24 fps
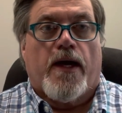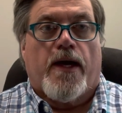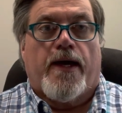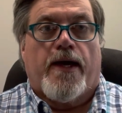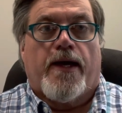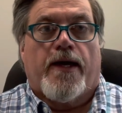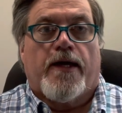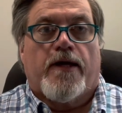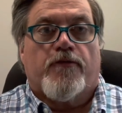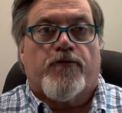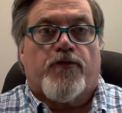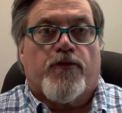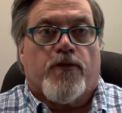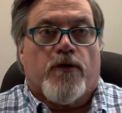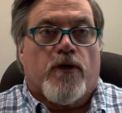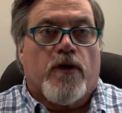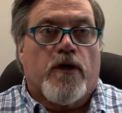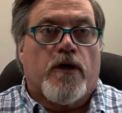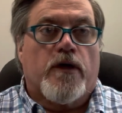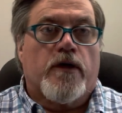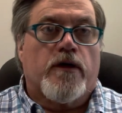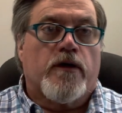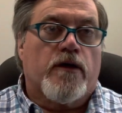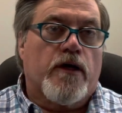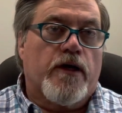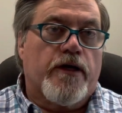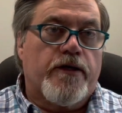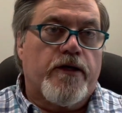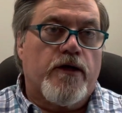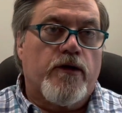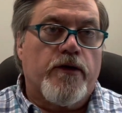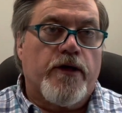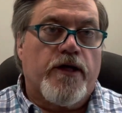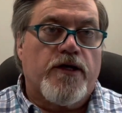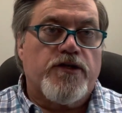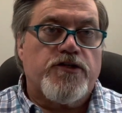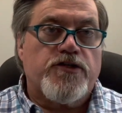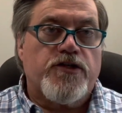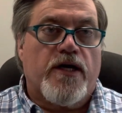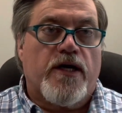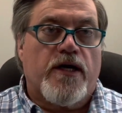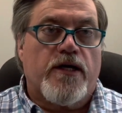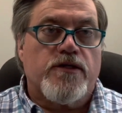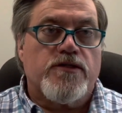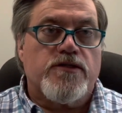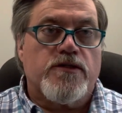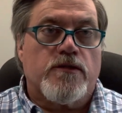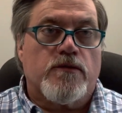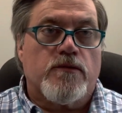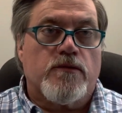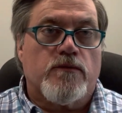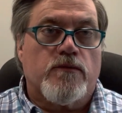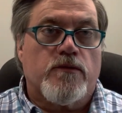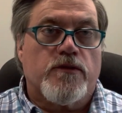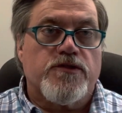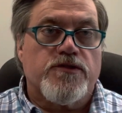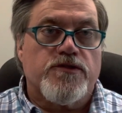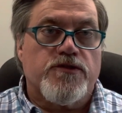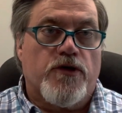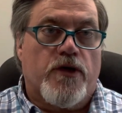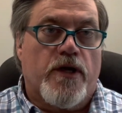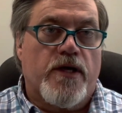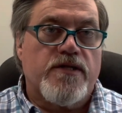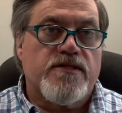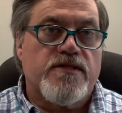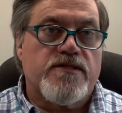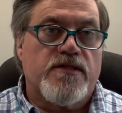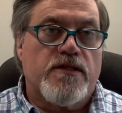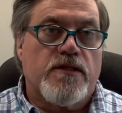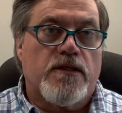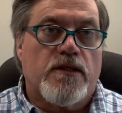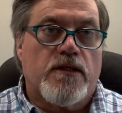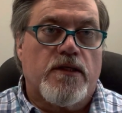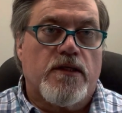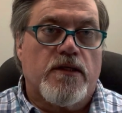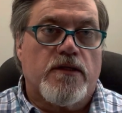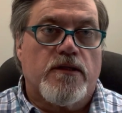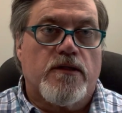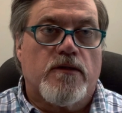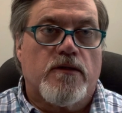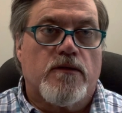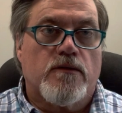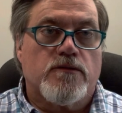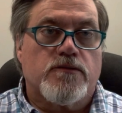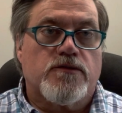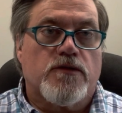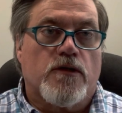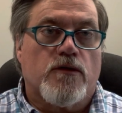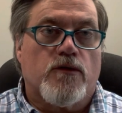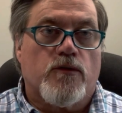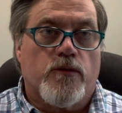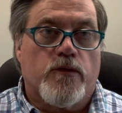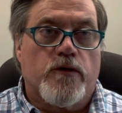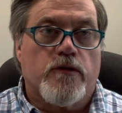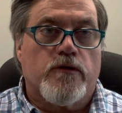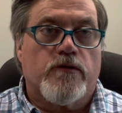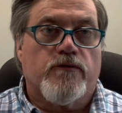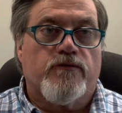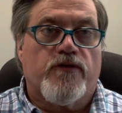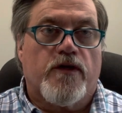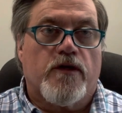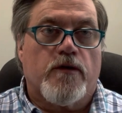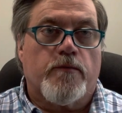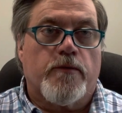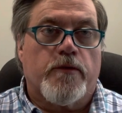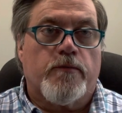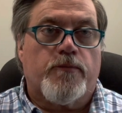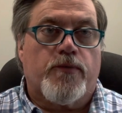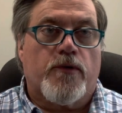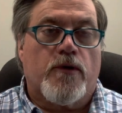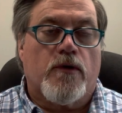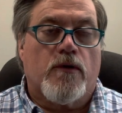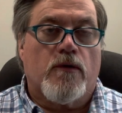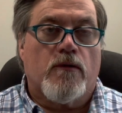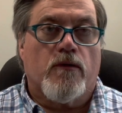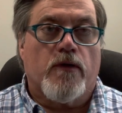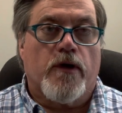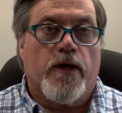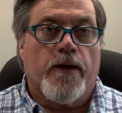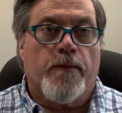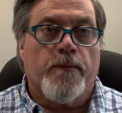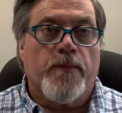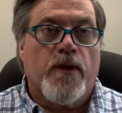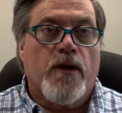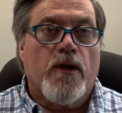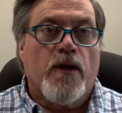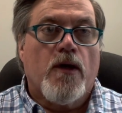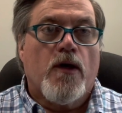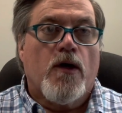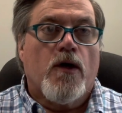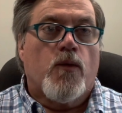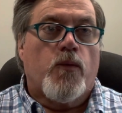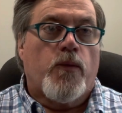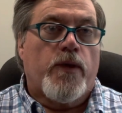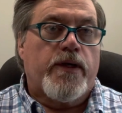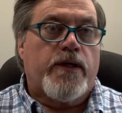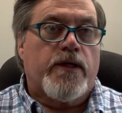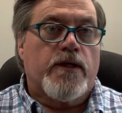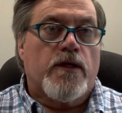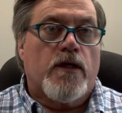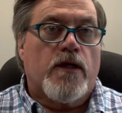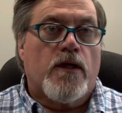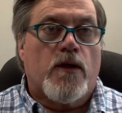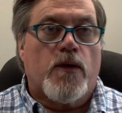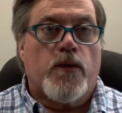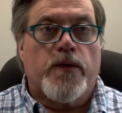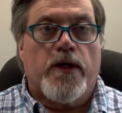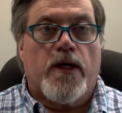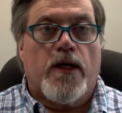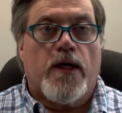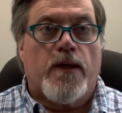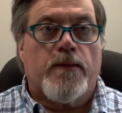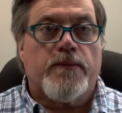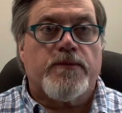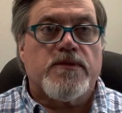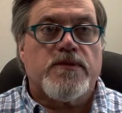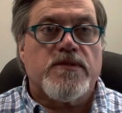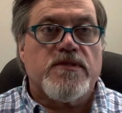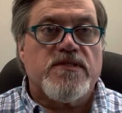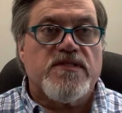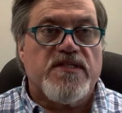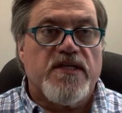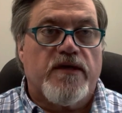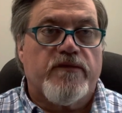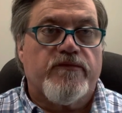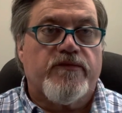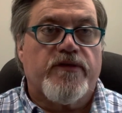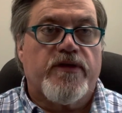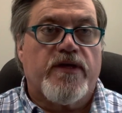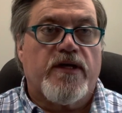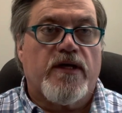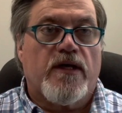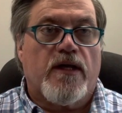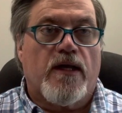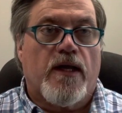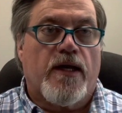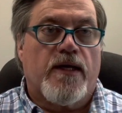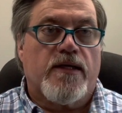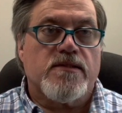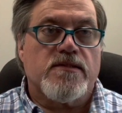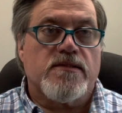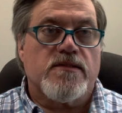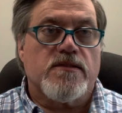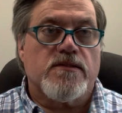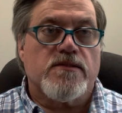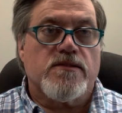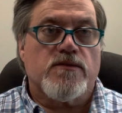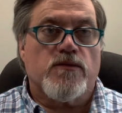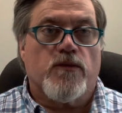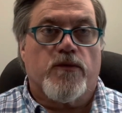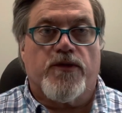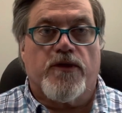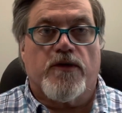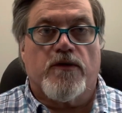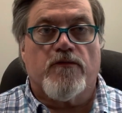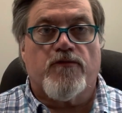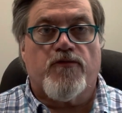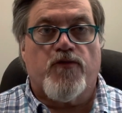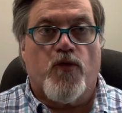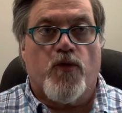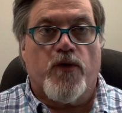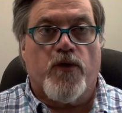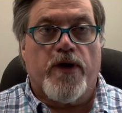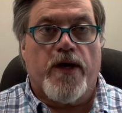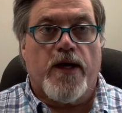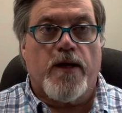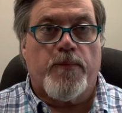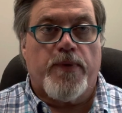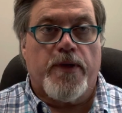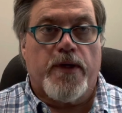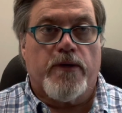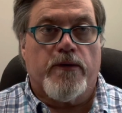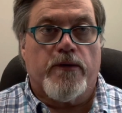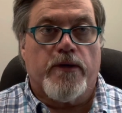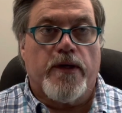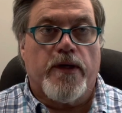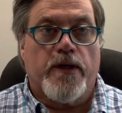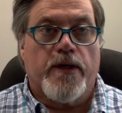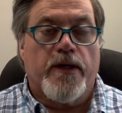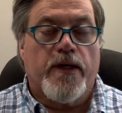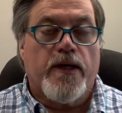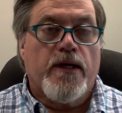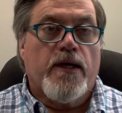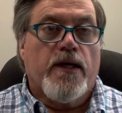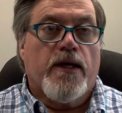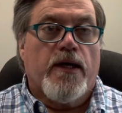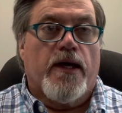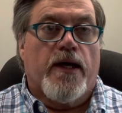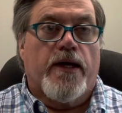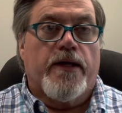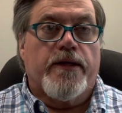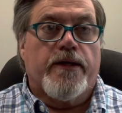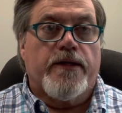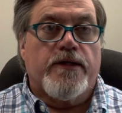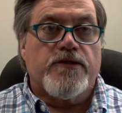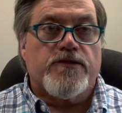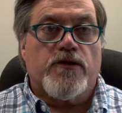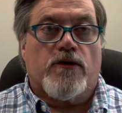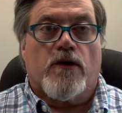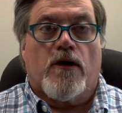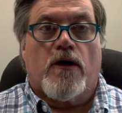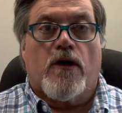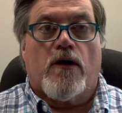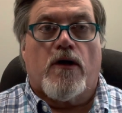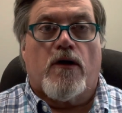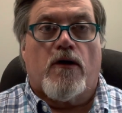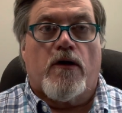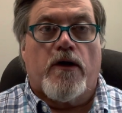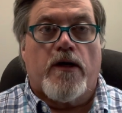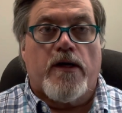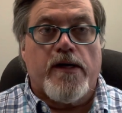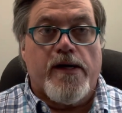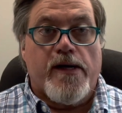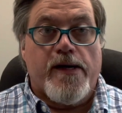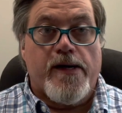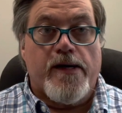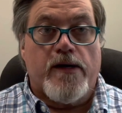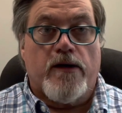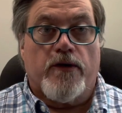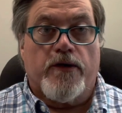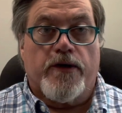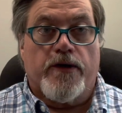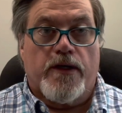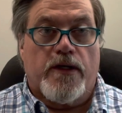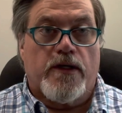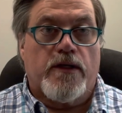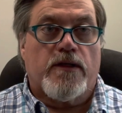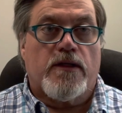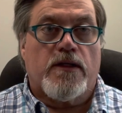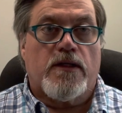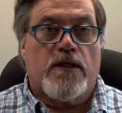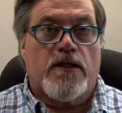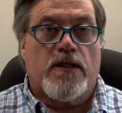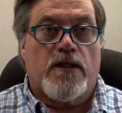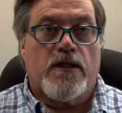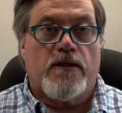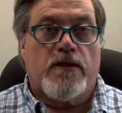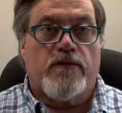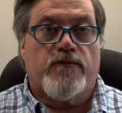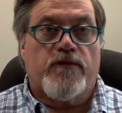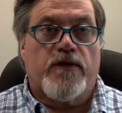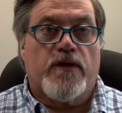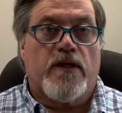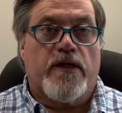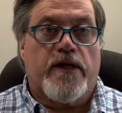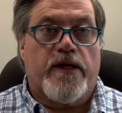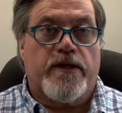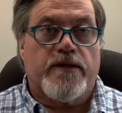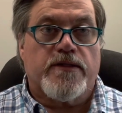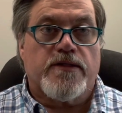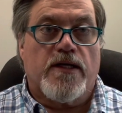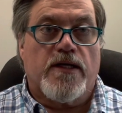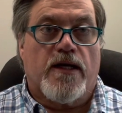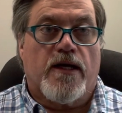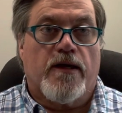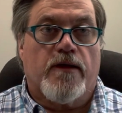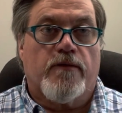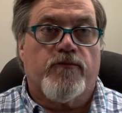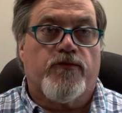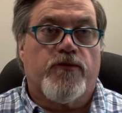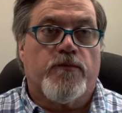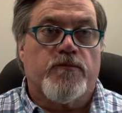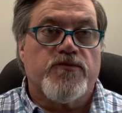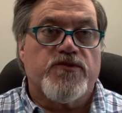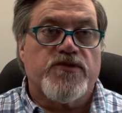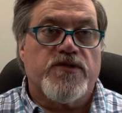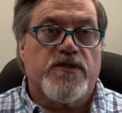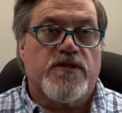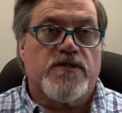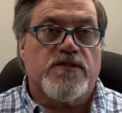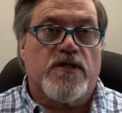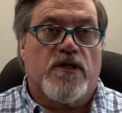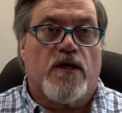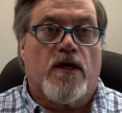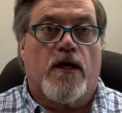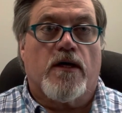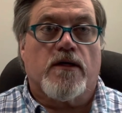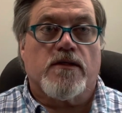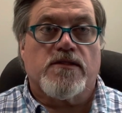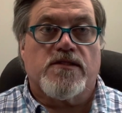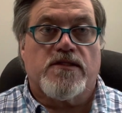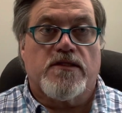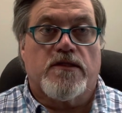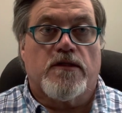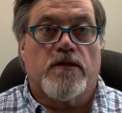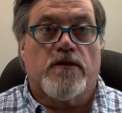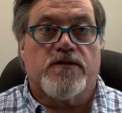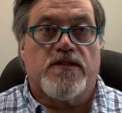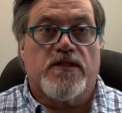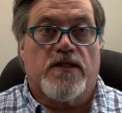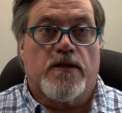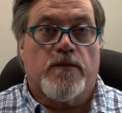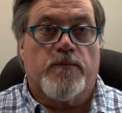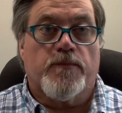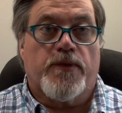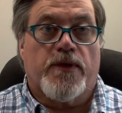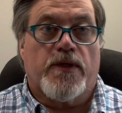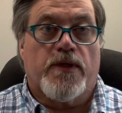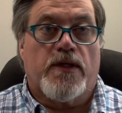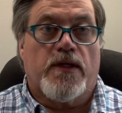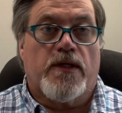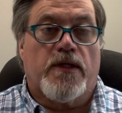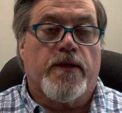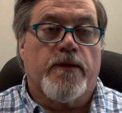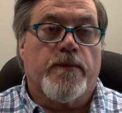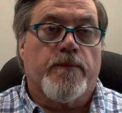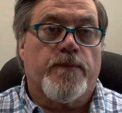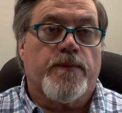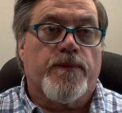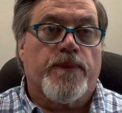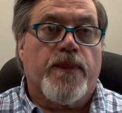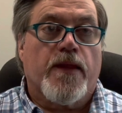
And for our adult education, which is our ACD, Adult Career Development Program, we can hold up to 70 classes within a 4-day period. And these are all held in the evening time from 6 o'clock till 10 p.m.